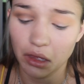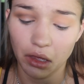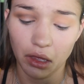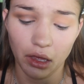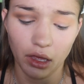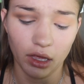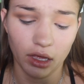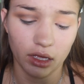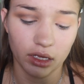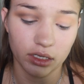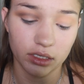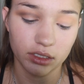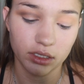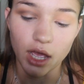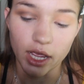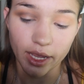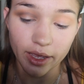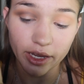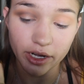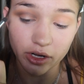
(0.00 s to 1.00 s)

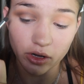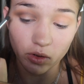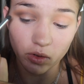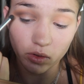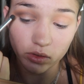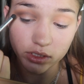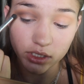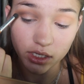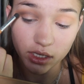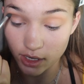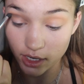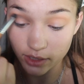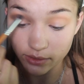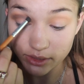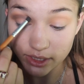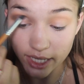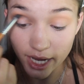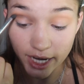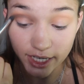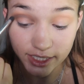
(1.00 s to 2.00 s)
I'm getting old. I
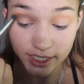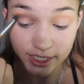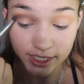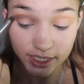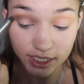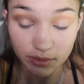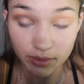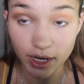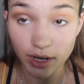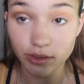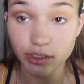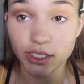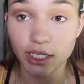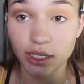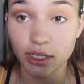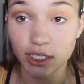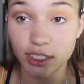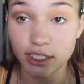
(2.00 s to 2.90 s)
was at Disney, but I was like